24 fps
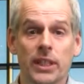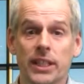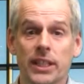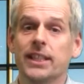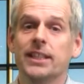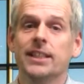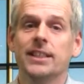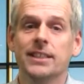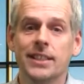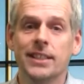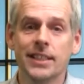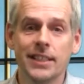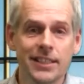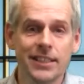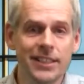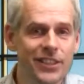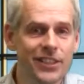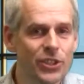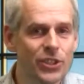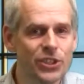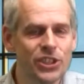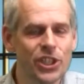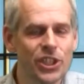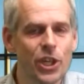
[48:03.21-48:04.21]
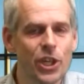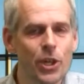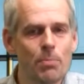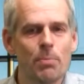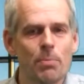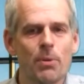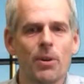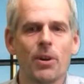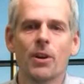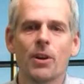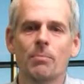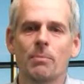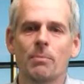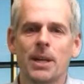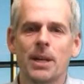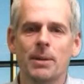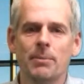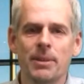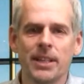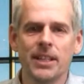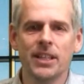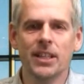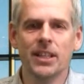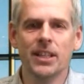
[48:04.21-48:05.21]
indeed a good job, or
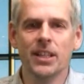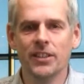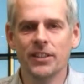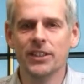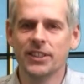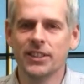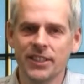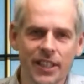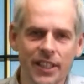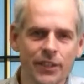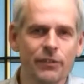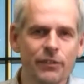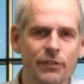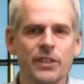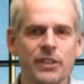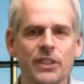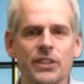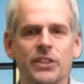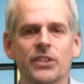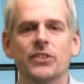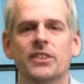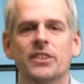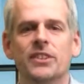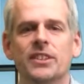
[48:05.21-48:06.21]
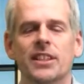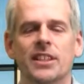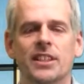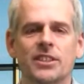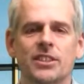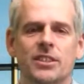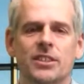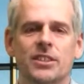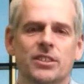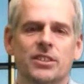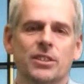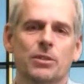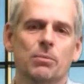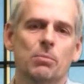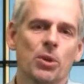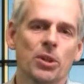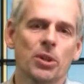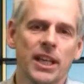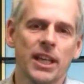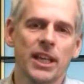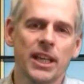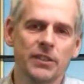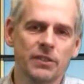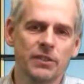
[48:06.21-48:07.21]
maybe on this and that field there's some more
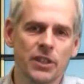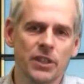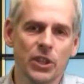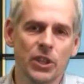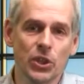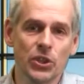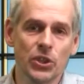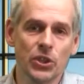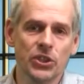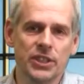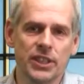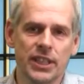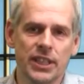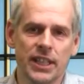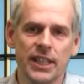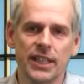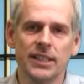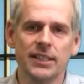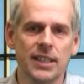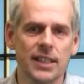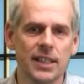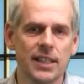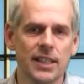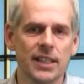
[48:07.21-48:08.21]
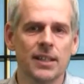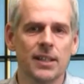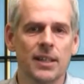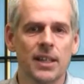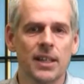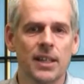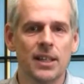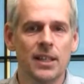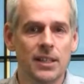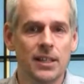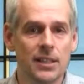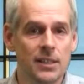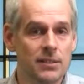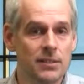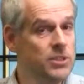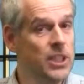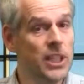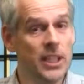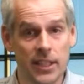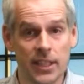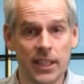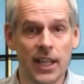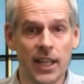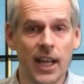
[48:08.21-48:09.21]
nitrate loss than
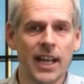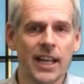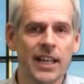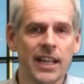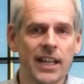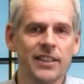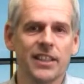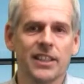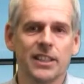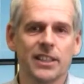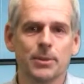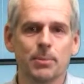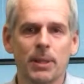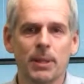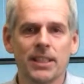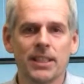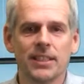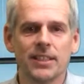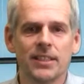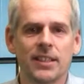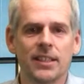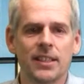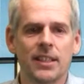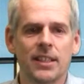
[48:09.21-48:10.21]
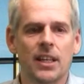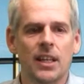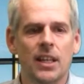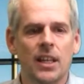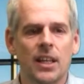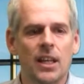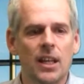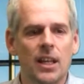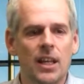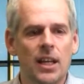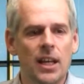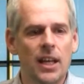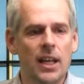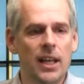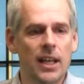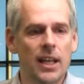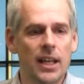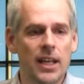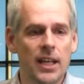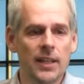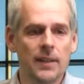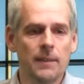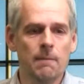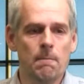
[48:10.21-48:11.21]
I had expected.
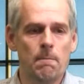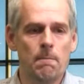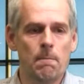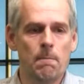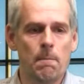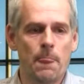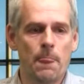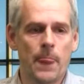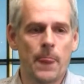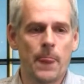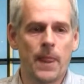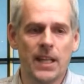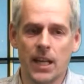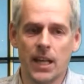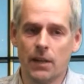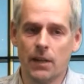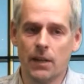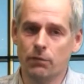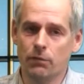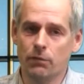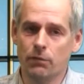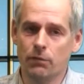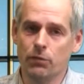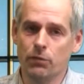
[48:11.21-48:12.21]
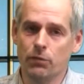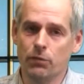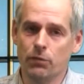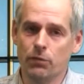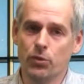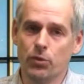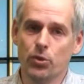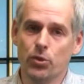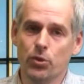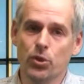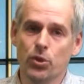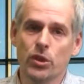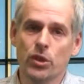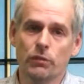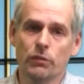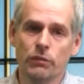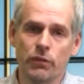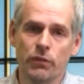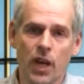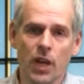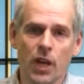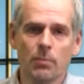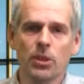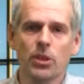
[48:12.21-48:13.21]
And for a farmer also,
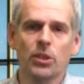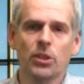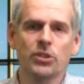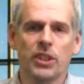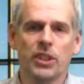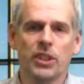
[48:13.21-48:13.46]
nitrate,